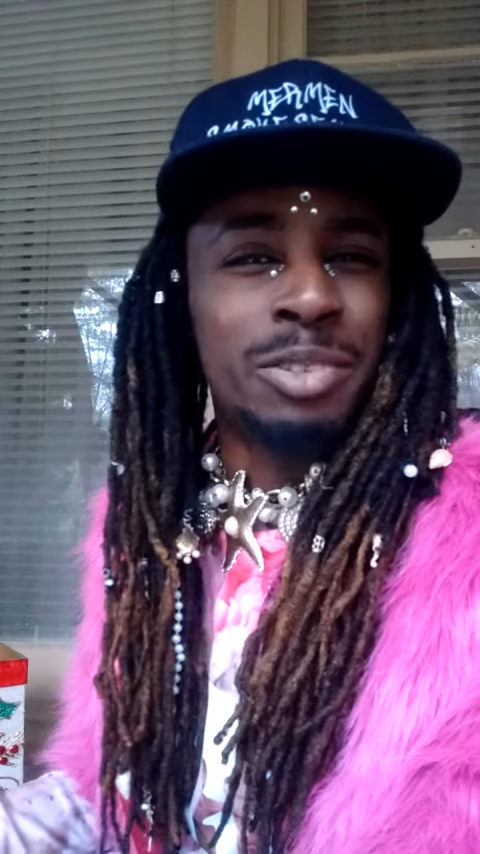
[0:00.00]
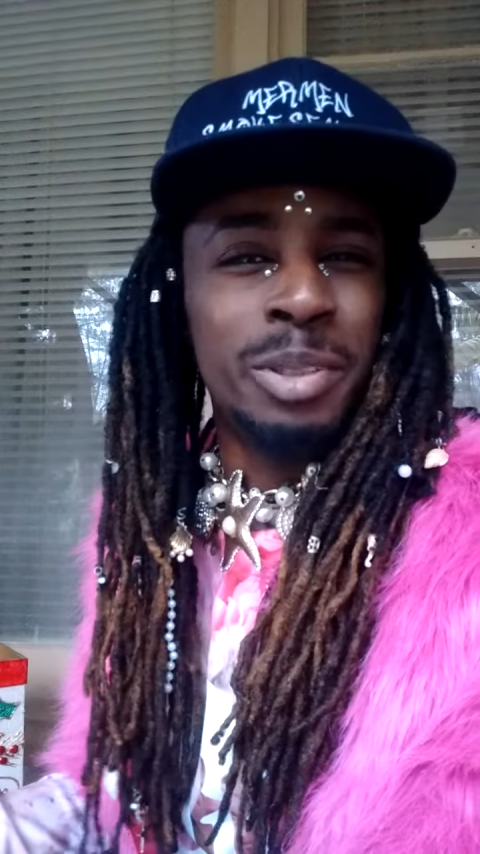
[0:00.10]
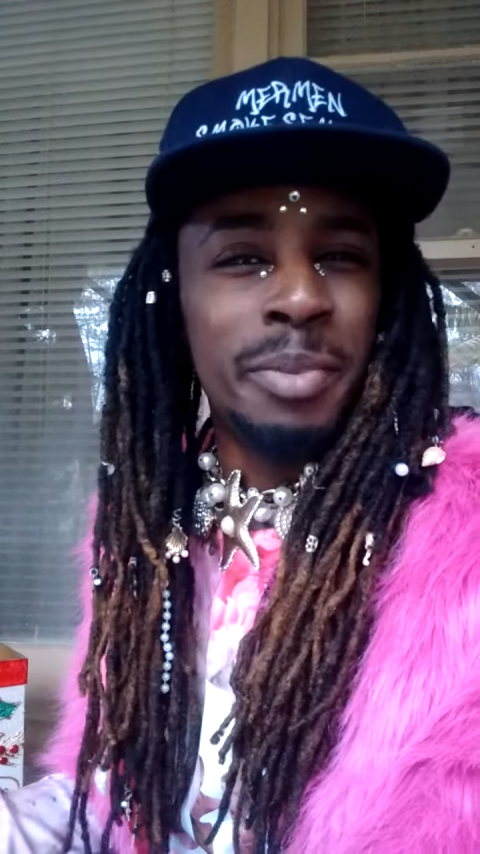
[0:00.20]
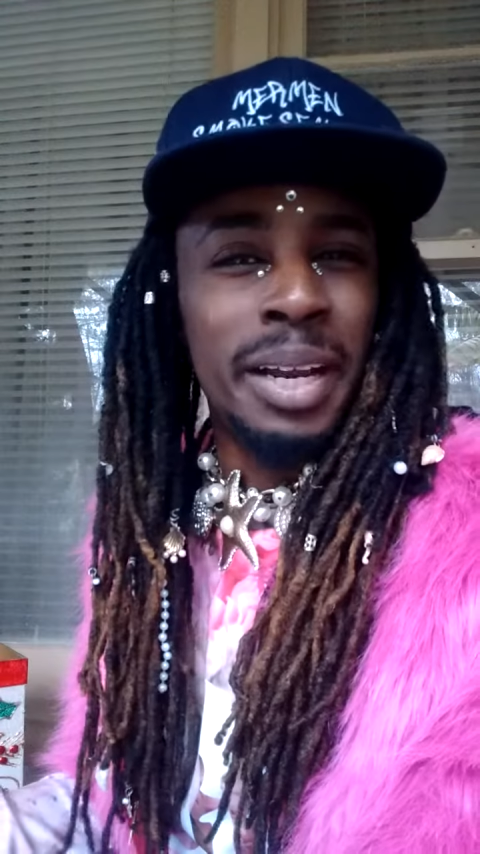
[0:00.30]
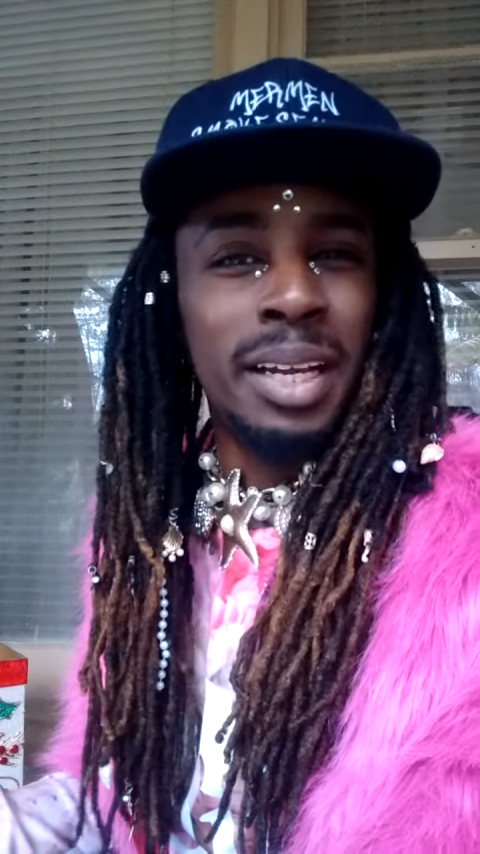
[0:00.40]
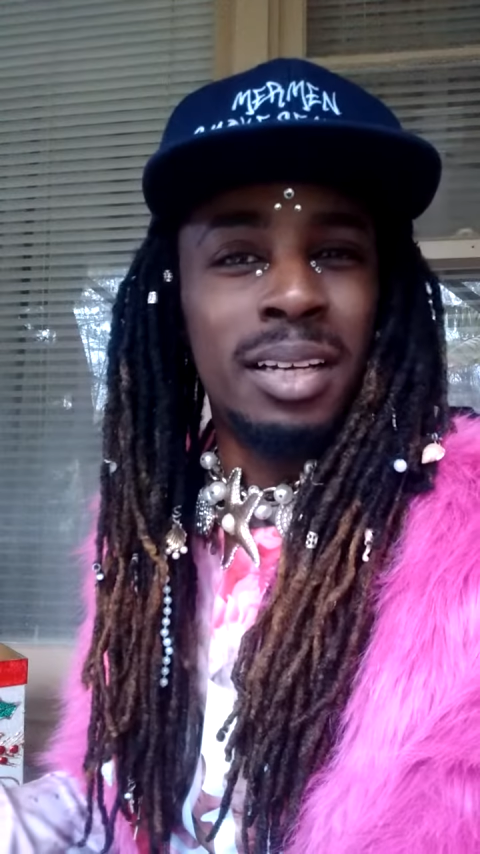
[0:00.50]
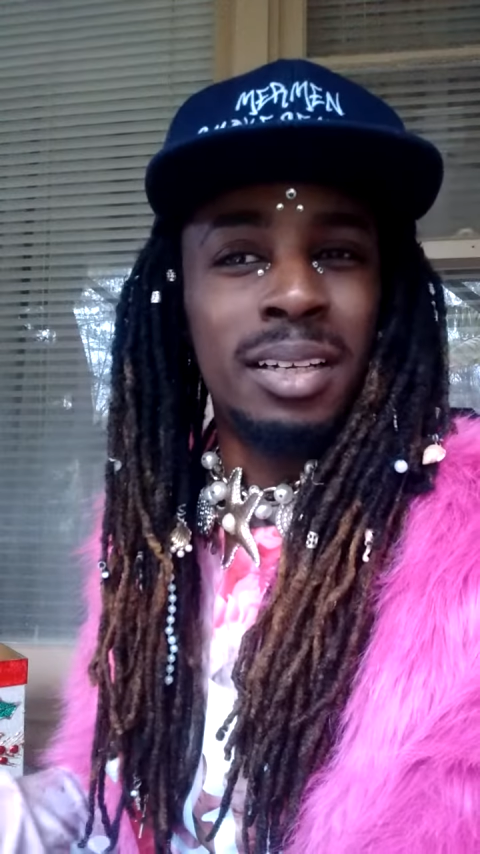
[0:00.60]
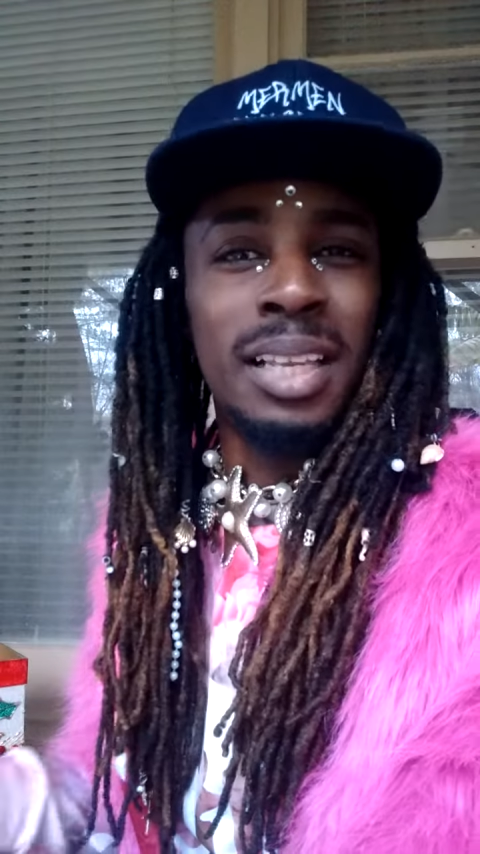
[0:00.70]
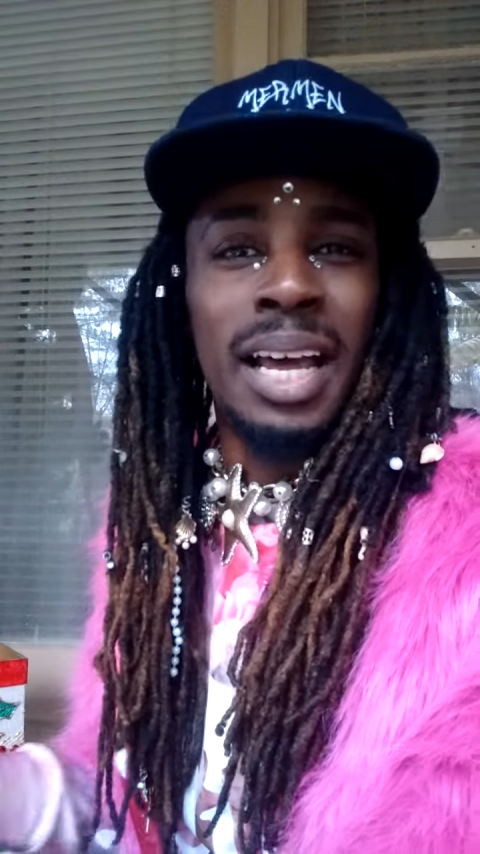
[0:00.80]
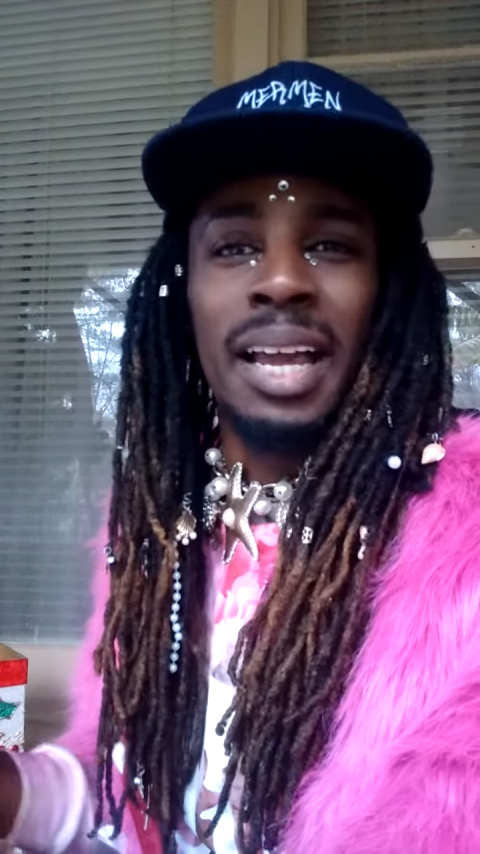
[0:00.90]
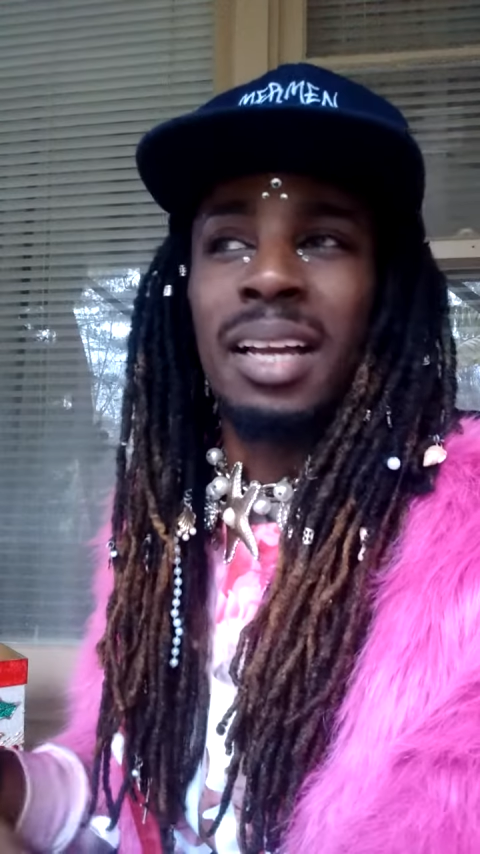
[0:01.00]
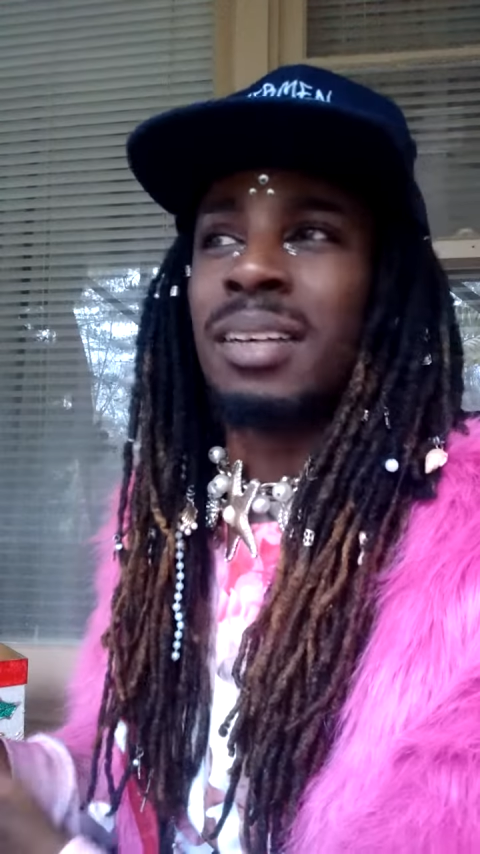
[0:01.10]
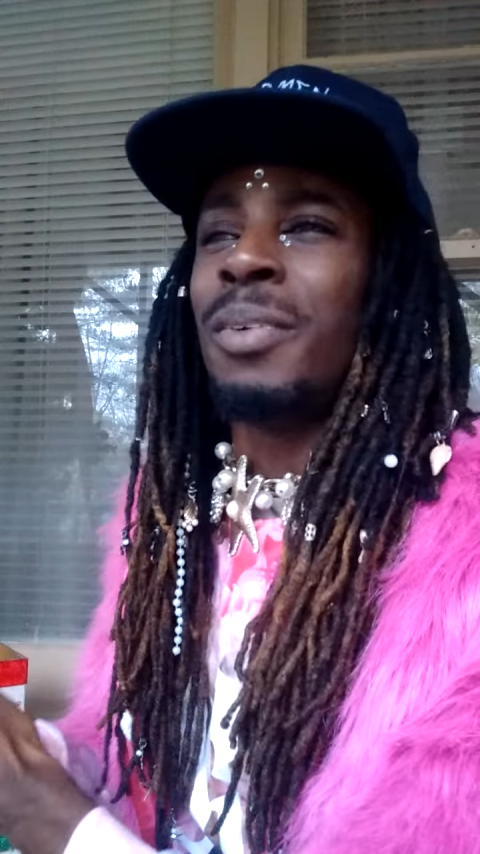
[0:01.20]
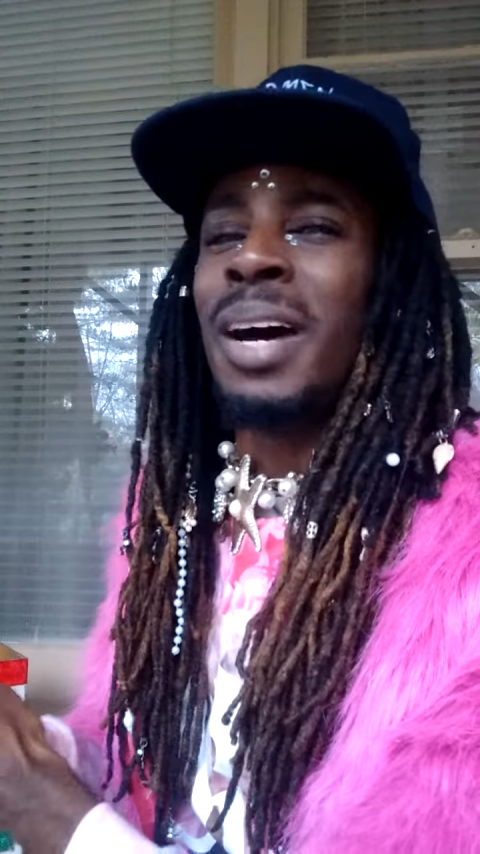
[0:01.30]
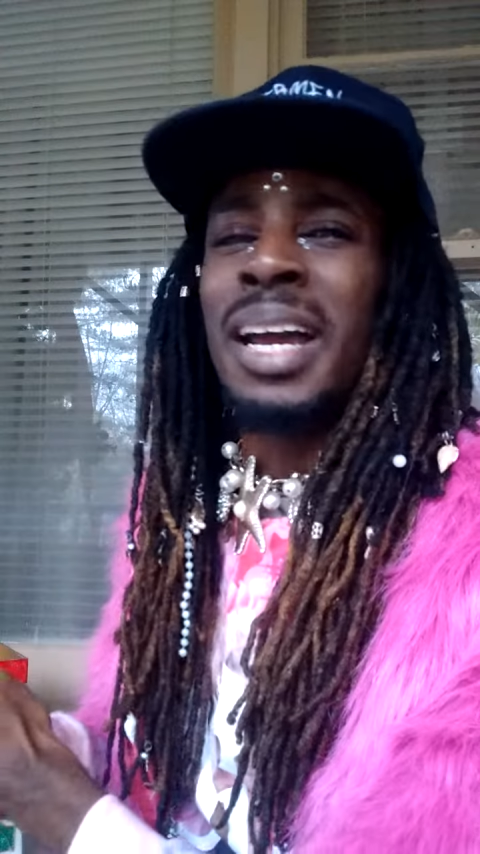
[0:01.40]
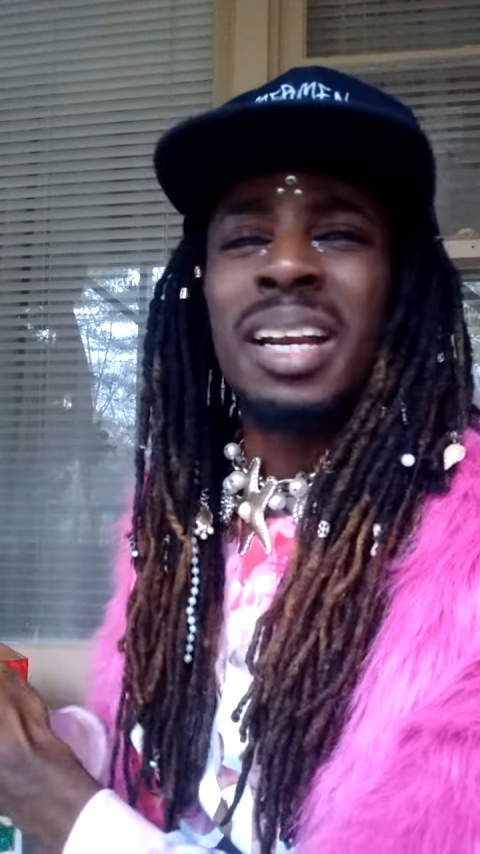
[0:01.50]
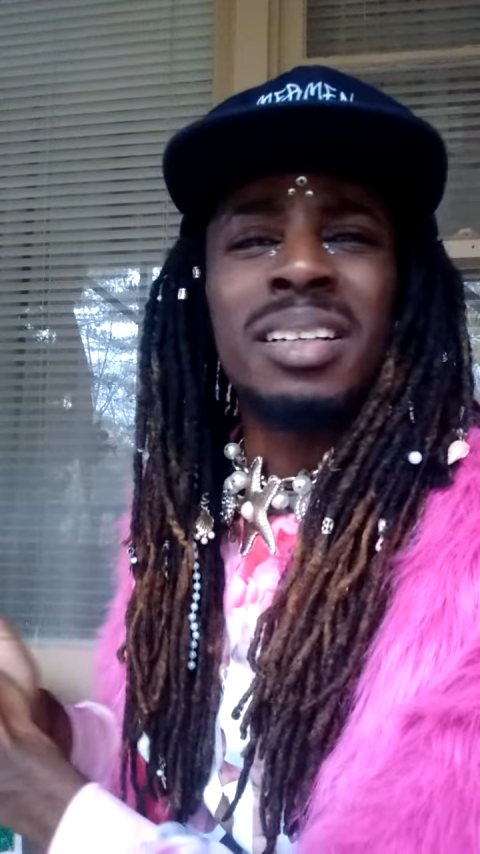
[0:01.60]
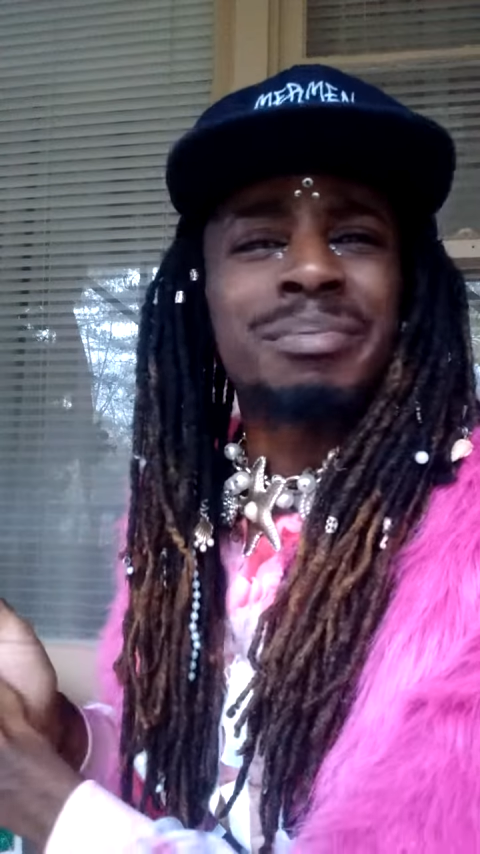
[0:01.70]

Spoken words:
remake. Like, what?